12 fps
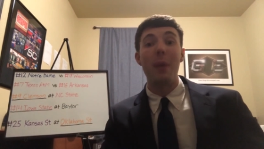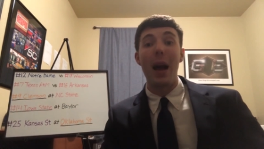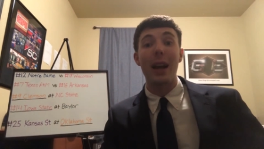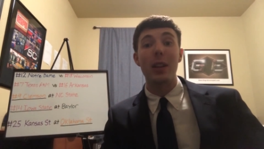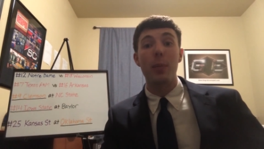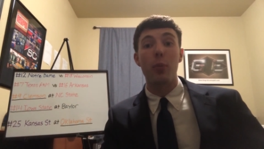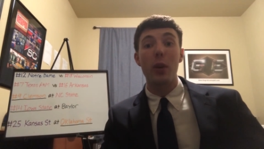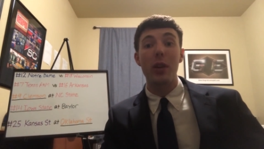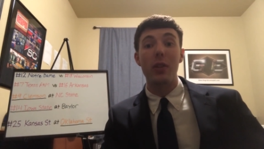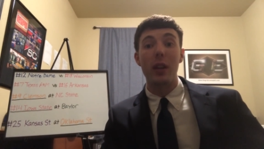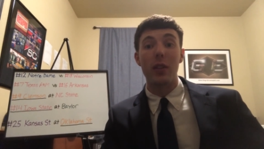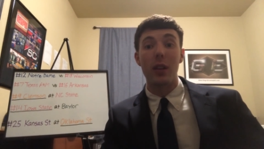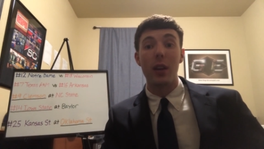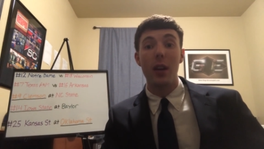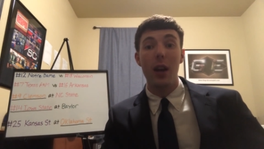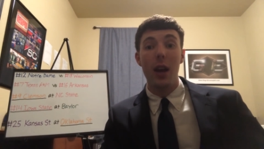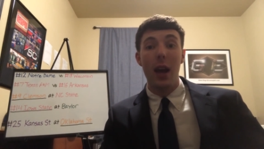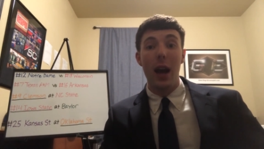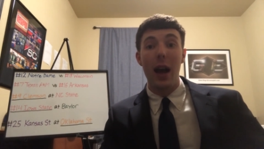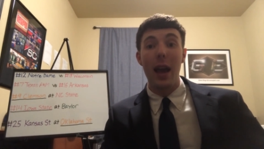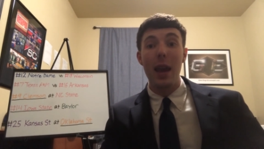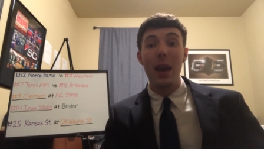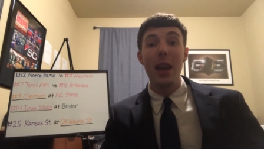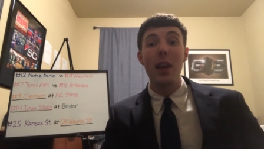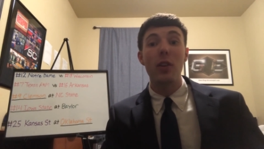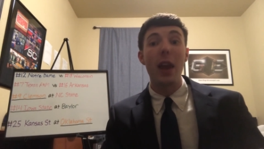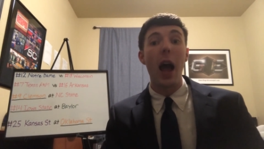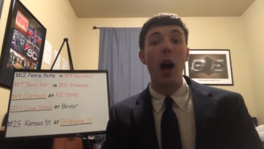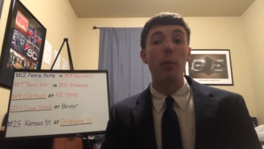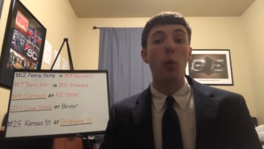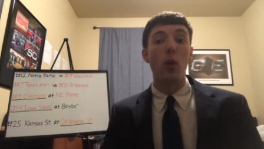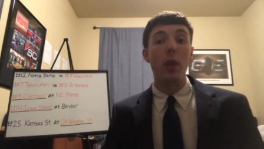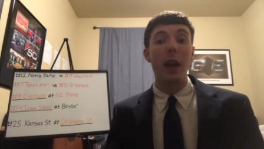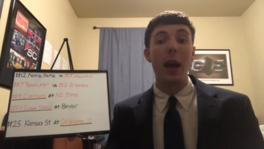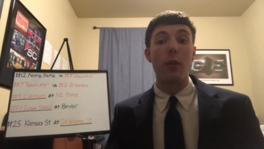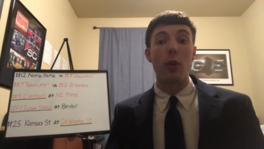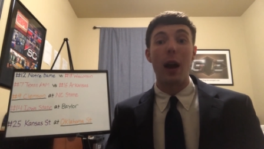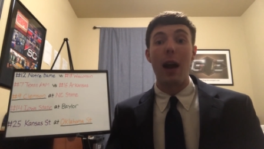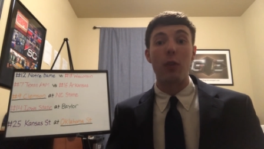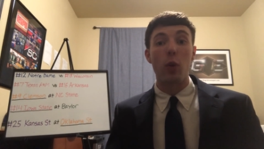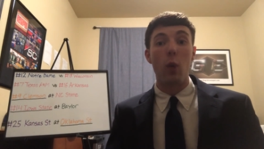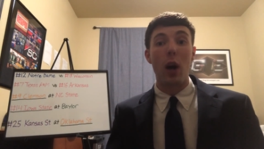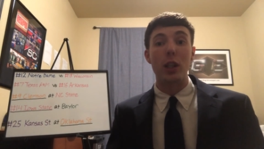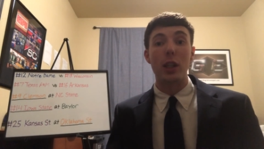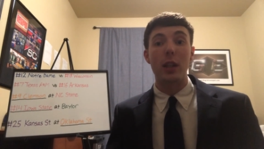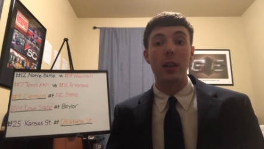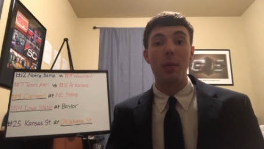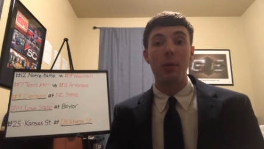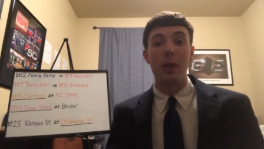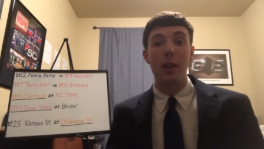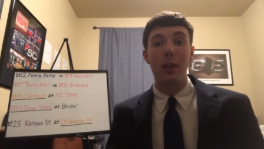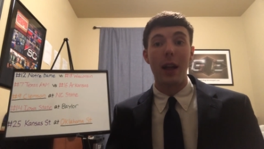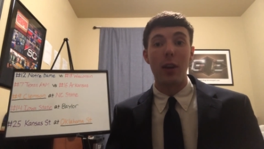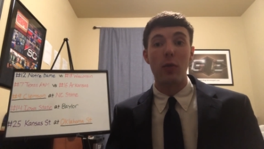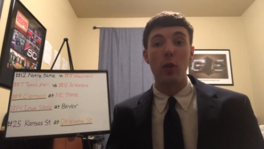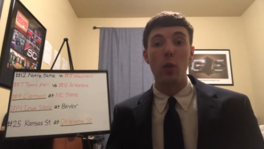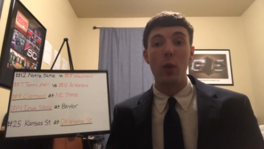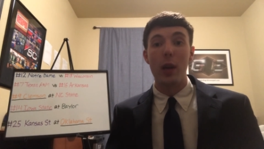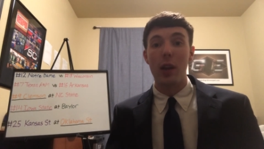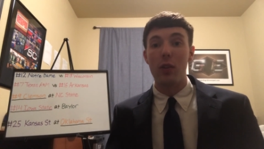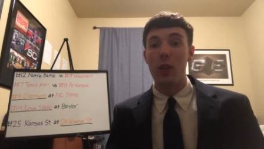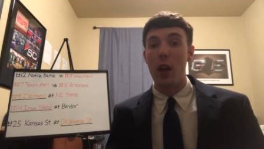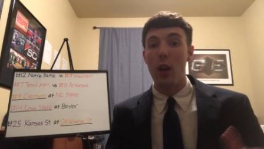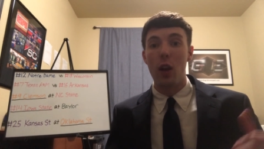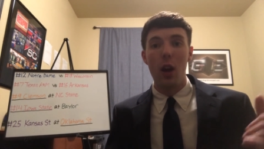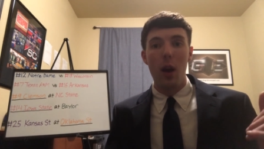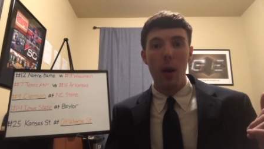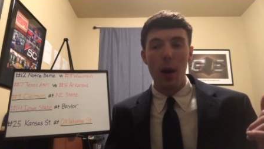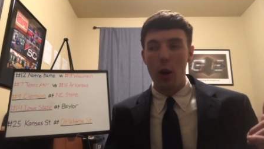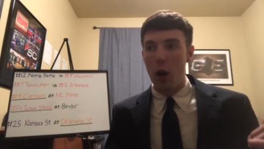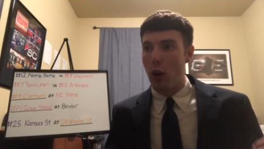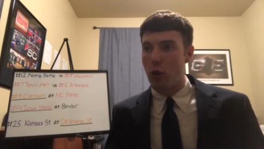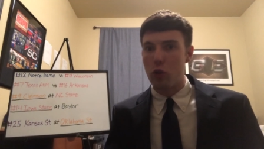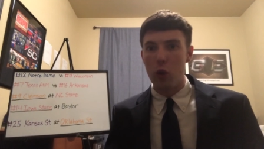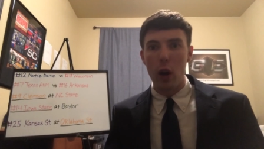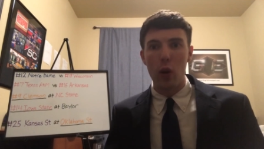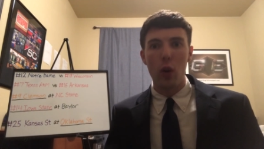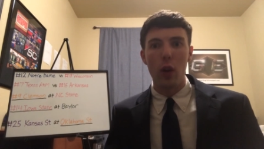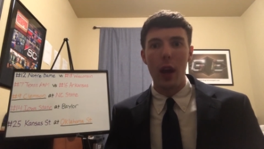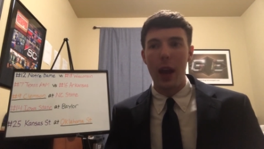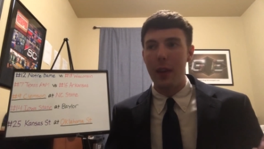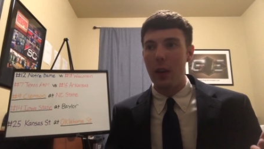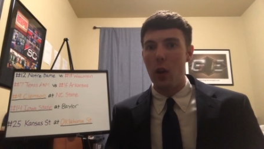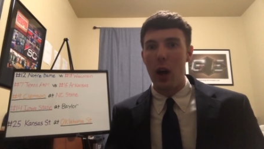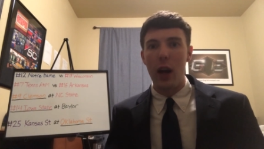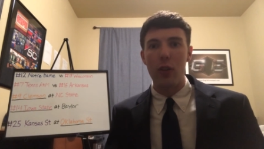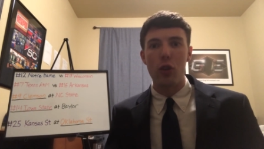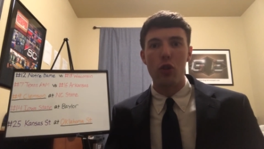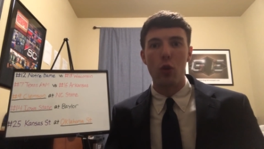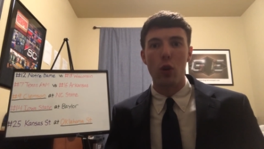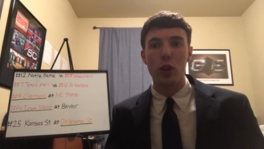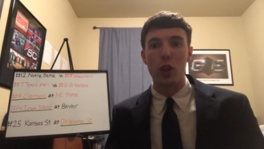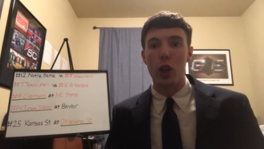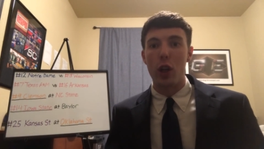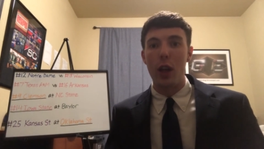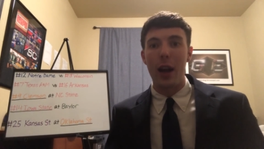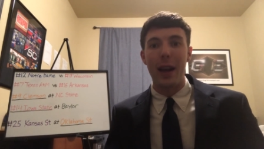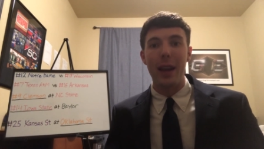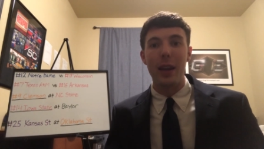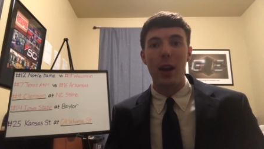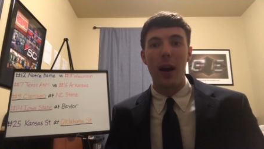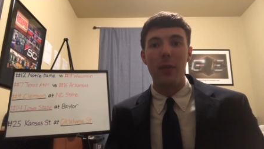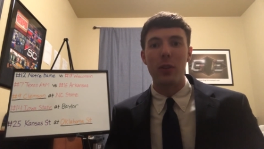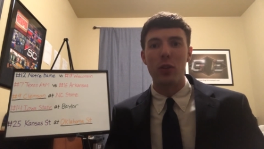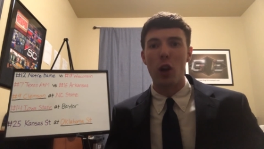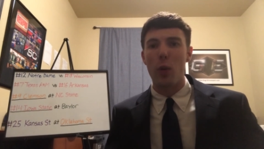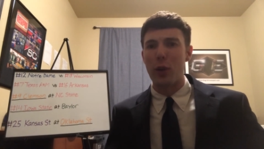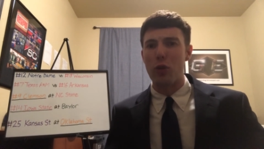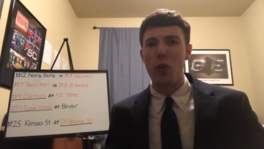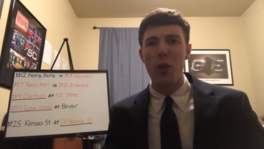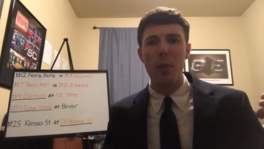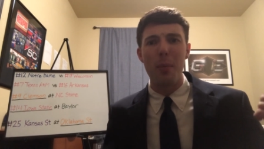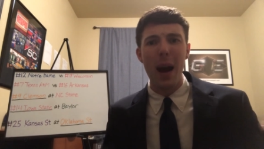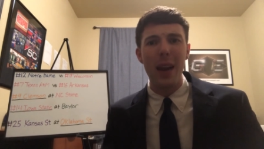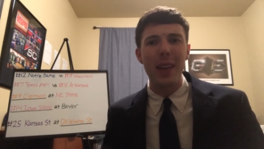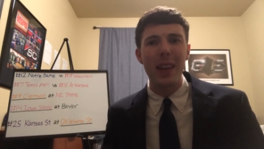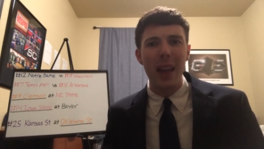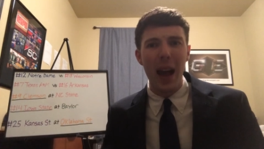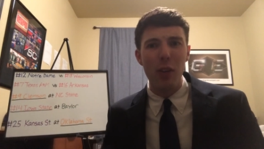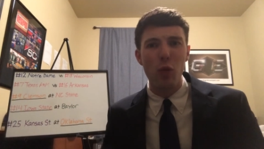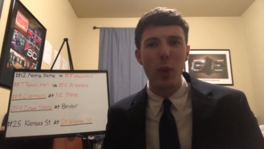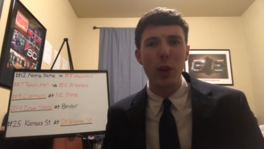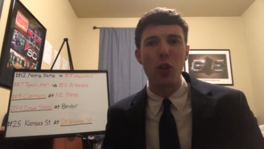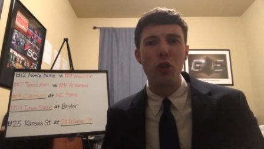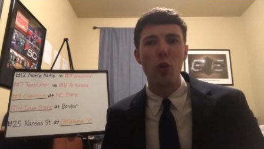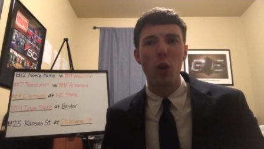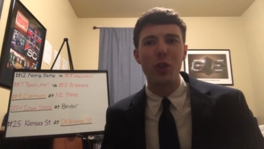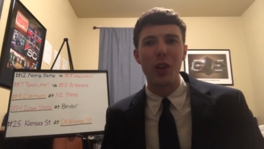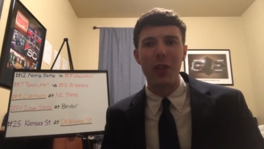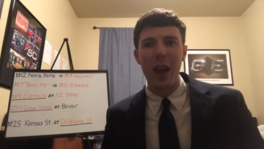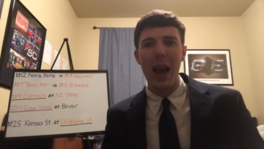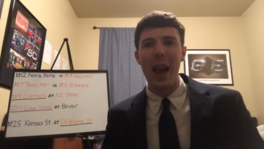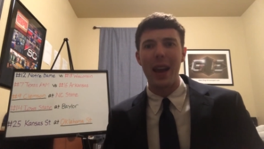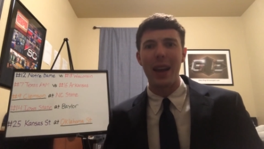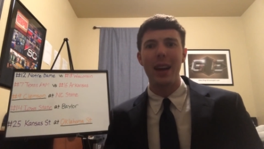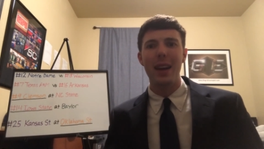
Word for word: back in the preseason. Uh, it is now more than ever after watching Clemson these last few weeks. The uh, struggled in the loss to Georgia, could not get any offense going. Struggled mightily last week to Georgia Tech